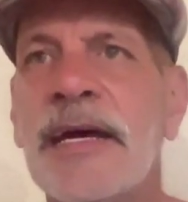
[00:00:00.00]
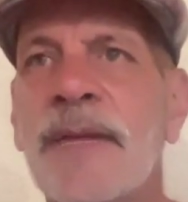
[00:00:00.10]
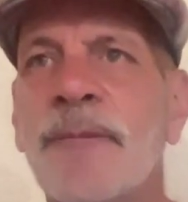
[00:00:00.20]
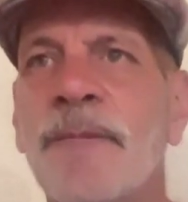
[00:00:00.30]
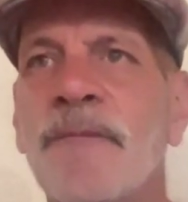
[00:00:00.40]

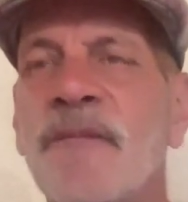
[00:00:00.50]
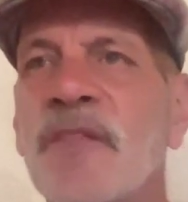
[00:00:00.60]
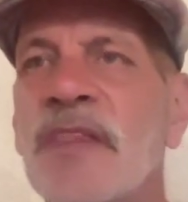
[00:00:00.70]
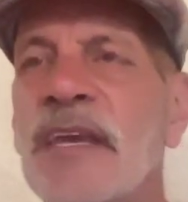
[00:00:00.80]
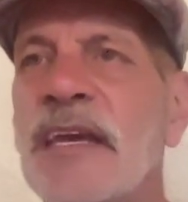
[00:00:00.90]
um
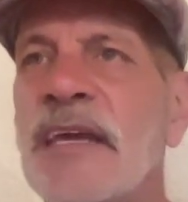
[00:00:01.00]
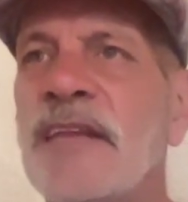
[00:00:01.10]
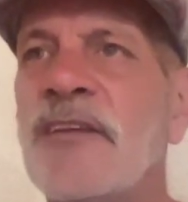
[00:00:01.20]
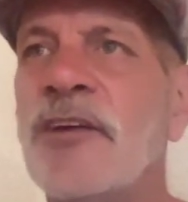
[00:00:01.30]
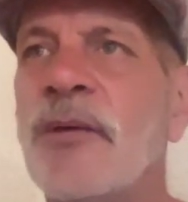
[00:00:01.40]

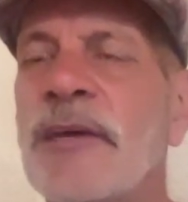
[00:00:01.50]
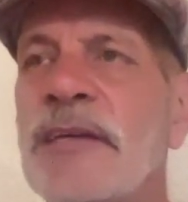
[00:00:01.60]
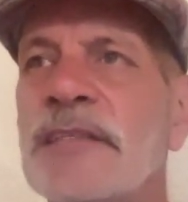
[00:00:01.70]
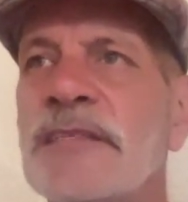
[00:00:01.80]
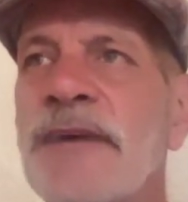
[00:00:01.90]
it, you know
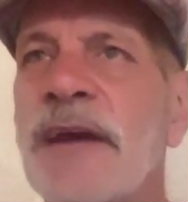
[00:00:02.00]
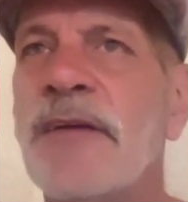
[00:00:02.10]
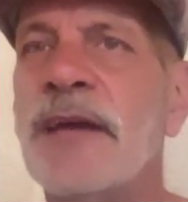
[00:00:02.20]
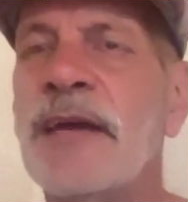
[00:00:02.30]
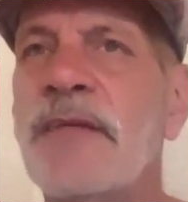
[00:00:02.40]
he's
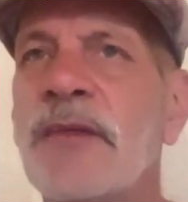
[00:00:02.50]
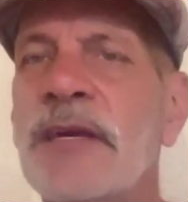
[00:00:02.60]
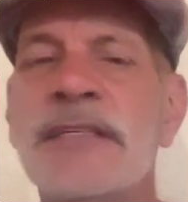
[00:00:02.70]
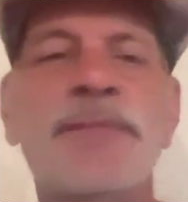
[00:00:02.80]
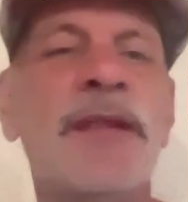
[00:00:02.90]
very
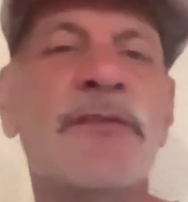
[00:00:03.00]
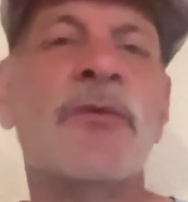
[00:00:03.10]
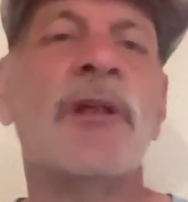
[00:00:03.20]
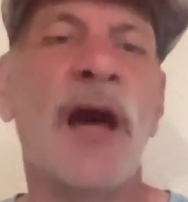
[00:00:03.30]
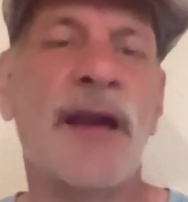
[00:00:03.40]
he's been
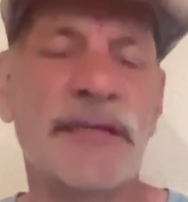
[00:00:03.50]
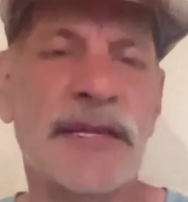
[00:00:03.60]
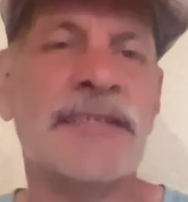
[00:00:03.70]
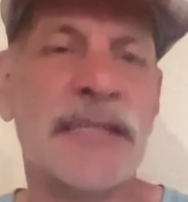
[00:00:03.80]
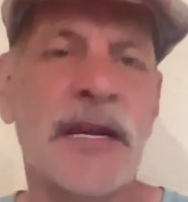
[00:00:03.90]
through a lot
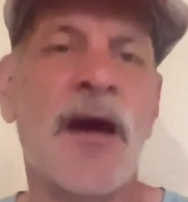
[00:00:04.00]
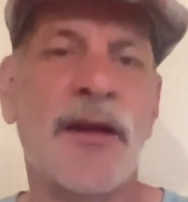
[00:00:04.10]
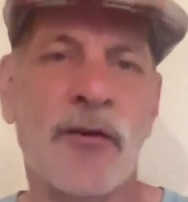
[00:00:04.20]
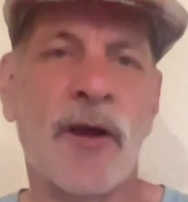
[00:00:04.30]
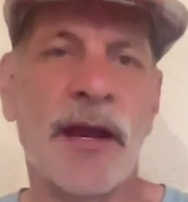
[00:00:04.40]
he's it's a
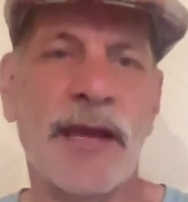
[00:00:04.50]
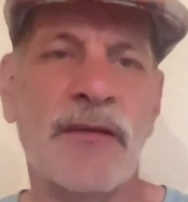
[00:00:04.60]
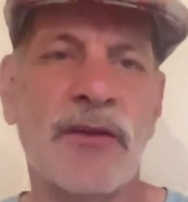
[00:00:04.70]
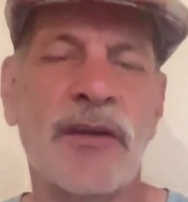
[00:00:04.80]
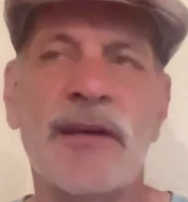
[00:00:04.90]
nine already
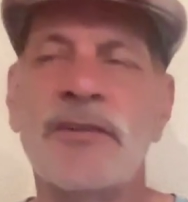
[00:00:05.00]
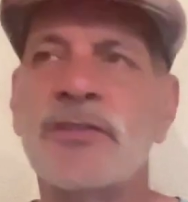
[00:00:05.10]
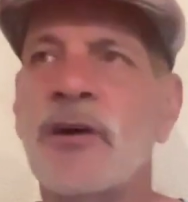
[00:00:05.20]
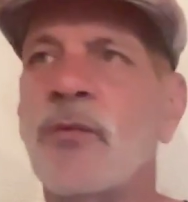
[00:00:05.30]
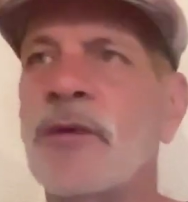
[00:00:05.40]

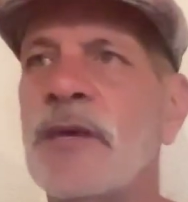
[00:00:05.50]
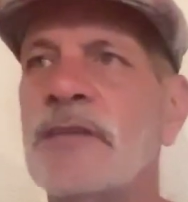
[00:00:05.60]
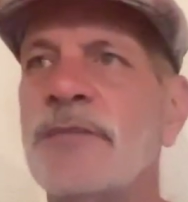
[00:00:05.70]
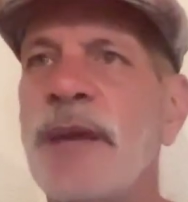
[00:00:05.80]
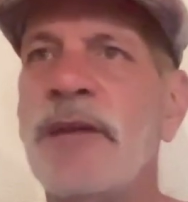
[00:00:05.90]
so
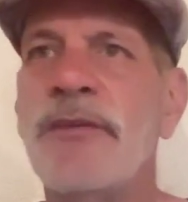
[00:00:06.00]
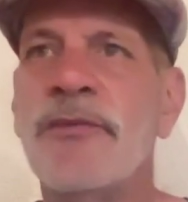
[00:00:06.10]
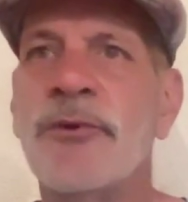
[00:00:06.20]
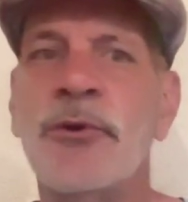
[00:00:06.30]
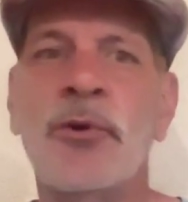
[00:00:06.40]
he's been
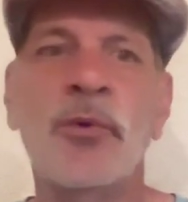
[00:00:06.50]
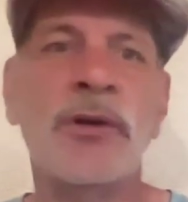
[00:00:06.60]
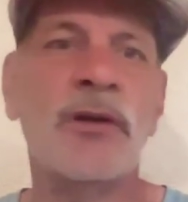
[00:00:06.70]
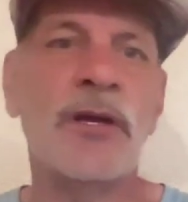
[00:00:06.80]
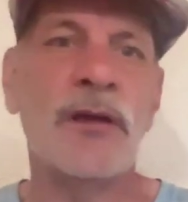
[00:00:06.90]

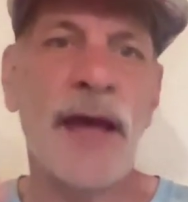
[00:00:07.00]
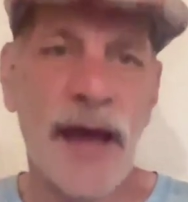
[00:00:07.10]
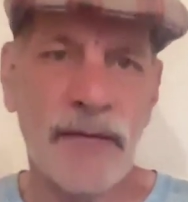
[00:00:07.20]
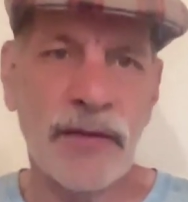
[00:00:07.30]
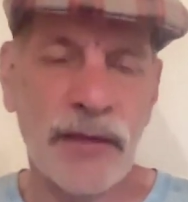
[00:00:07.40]
through
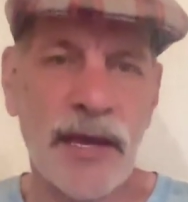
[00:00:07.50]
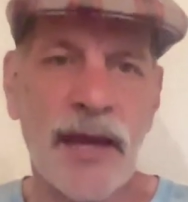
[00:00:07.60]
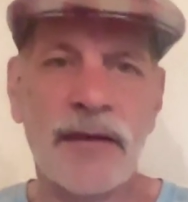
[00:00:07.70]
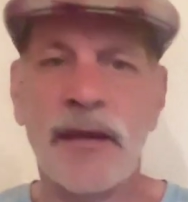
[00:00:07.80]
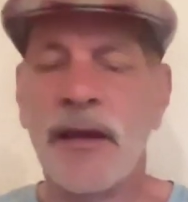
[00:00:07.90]
having the
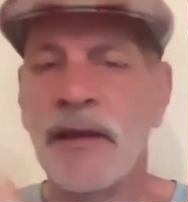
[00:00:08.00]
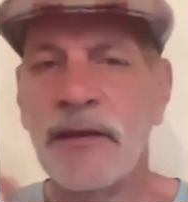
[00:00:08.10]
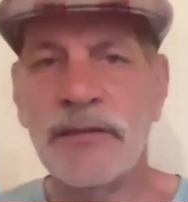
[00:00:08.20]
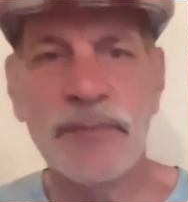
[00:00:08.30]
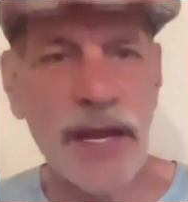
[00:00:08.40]
idea
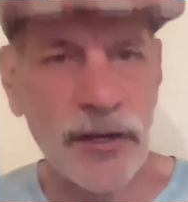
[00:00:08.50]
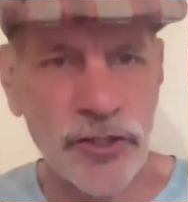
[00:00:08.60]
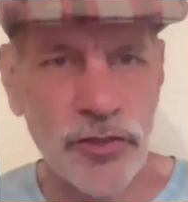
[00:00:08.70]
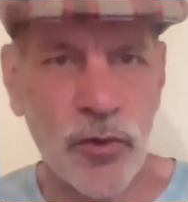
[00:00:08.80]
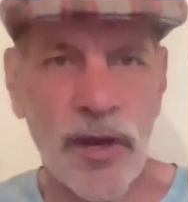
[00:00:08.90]
he's made
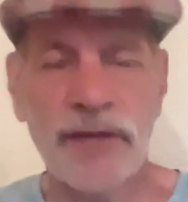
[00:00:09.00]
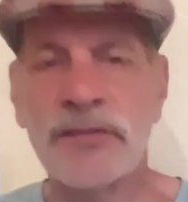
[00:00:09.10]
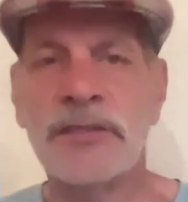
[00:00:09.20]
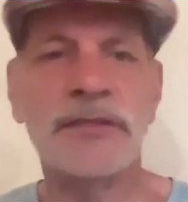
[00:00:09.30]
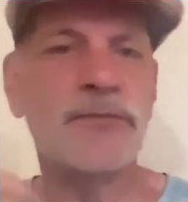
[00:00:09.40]
a
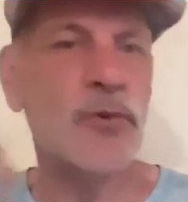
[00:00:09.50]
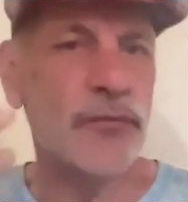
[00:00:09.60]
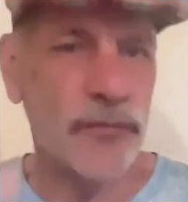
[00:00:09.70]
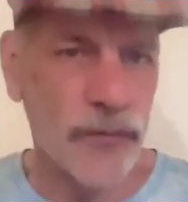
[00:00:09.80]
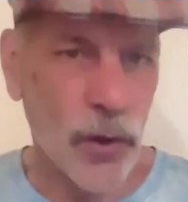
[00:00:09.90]
choice he's
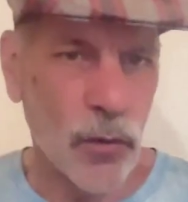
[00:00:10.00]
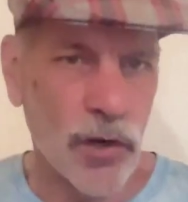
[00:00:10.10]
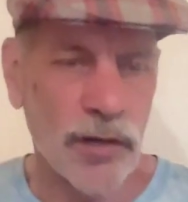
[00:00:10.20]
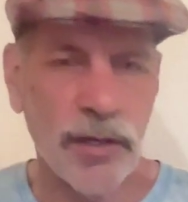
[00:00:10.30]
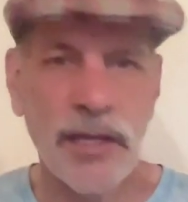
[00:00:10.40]
moved
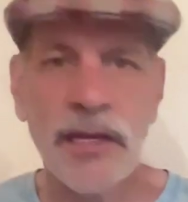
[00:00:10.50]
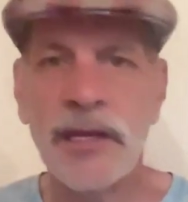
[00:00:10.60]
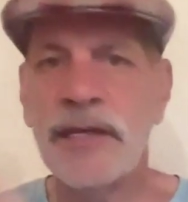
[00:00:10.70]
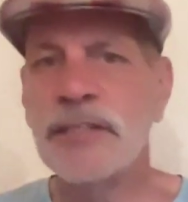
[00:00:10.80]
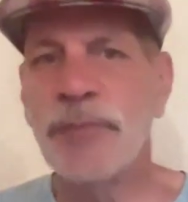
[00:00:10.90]
forward
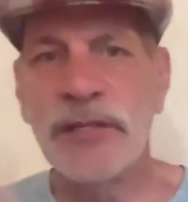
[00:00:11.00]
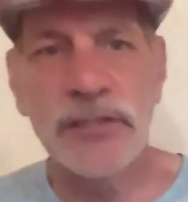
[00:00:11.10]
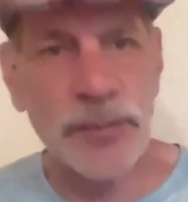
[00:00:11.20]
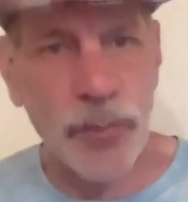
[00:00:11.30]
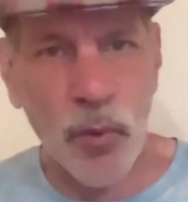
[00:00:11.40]
he's
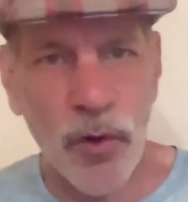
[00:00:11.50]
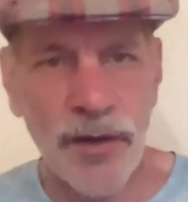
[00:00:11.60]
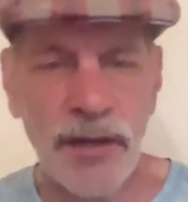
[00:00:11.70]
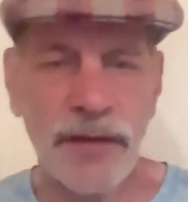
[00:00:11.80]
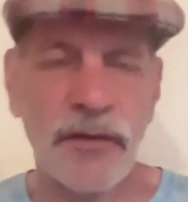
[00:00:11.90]
been
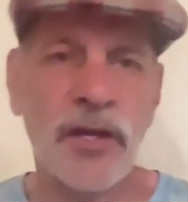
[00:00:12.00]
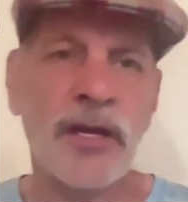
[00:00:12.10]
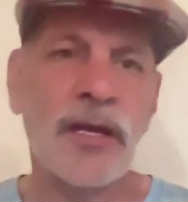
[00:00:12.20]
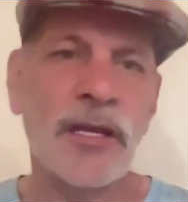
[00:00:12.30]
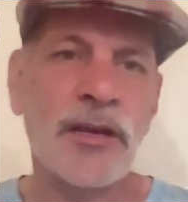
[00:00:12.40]
supported
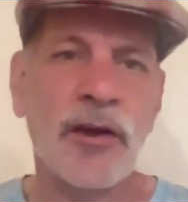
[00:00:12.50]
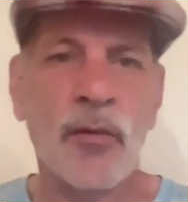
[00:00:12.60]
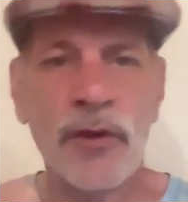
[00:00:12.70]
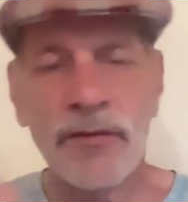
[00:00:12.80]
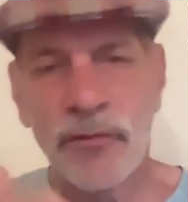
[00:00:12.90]
you
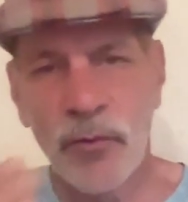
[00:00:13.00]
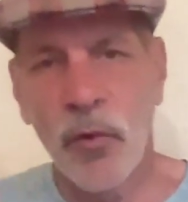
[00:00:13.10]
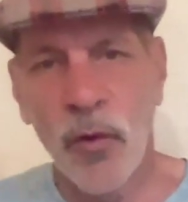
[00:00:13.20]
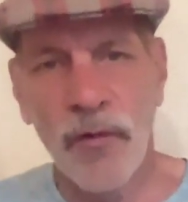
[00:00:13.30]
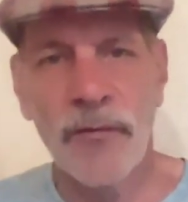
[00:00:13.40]
know,
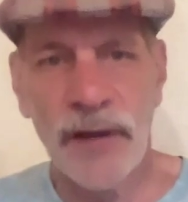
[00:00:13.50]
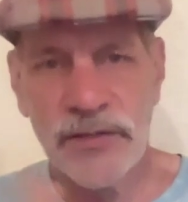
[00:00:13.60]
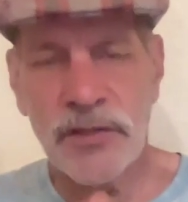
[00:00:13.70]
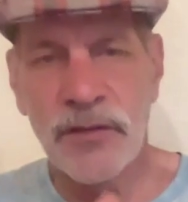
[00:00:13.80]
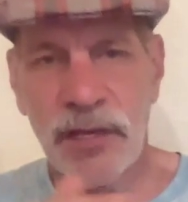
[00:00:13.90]
through all the
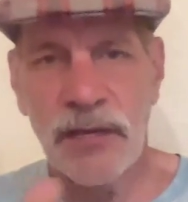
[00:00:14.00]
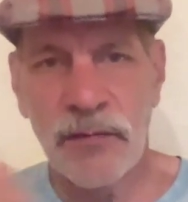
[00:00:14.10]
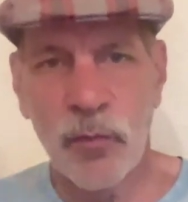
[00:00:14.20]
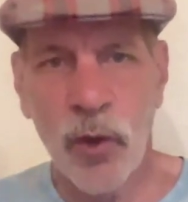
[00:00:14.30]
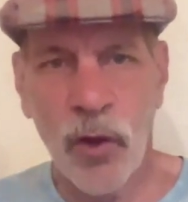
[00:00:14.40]
rest of
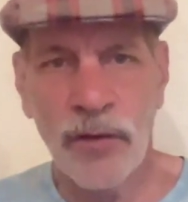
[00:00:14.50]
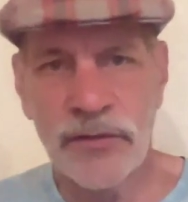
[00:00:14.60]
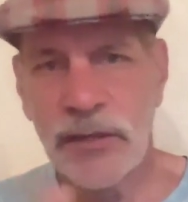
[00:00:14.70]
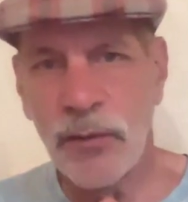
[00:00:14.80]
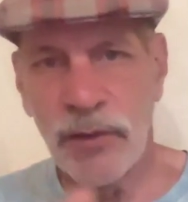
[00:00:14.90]
the
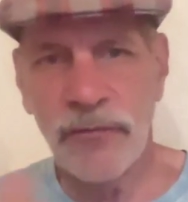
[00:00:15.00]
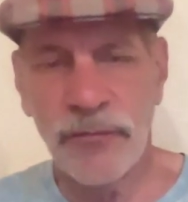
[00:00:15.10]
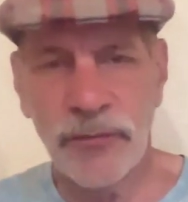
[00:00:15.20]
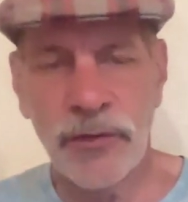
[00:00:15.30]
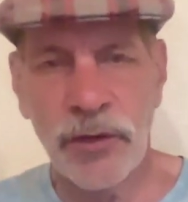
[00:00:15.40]
wands that
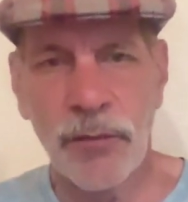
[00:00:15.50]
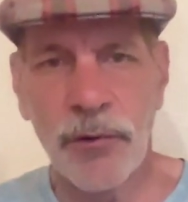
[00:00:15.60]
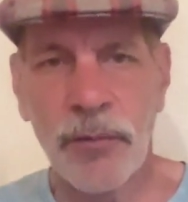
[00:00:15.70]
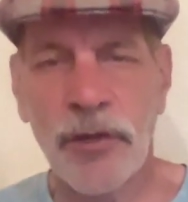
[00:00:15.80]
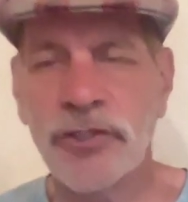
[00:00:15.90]
we've, you know,
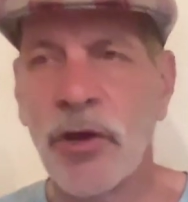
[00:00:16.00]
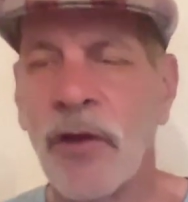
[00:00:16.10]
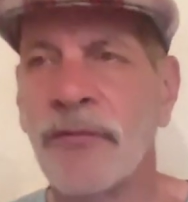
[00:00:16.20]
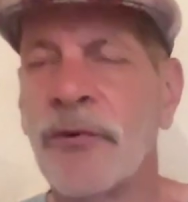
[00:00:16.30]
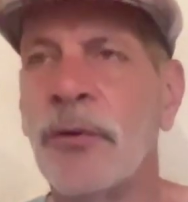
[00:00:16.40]
pretty much
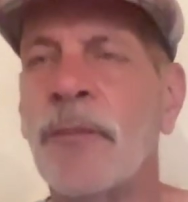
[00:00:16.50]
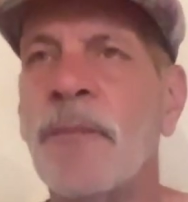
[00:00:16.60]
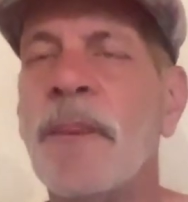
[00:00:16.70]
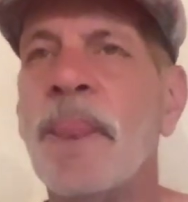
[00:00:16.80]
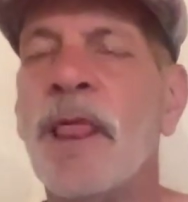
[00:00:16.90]
gone through
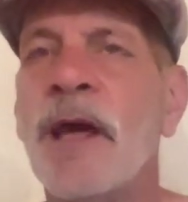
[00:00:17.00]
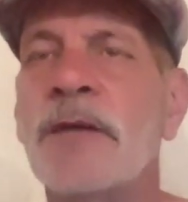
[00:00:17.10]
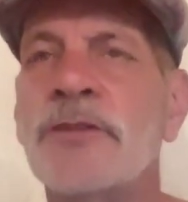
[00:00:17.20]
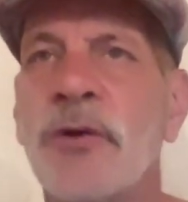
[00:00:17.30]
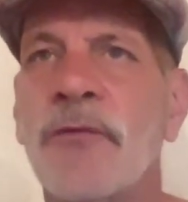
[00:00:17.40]

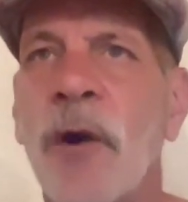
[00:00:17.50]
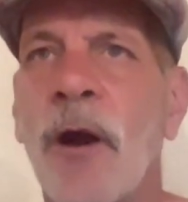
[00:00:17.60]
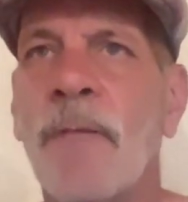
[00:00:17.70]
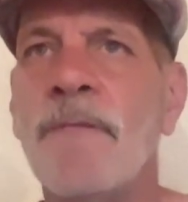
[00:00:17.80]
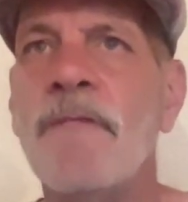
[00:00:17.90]
so
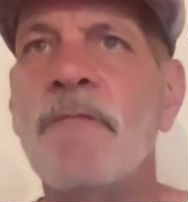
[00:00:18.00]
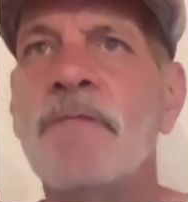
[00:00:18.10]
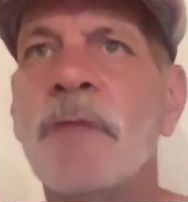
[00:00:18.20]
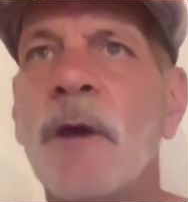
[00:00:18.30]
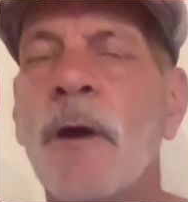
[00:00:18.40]
far.
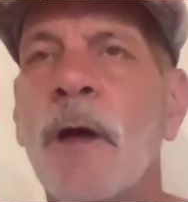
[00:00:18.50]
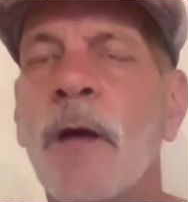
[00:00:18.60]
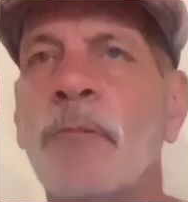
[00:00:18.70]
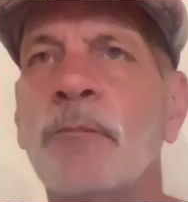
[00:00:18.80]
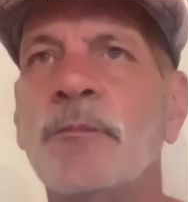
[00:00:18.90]

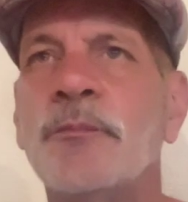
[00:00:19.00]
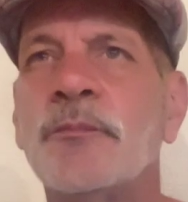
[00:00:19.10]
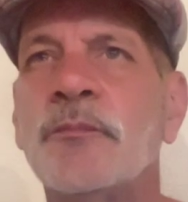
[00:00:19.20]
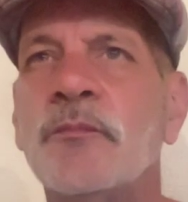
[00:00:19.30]
Um,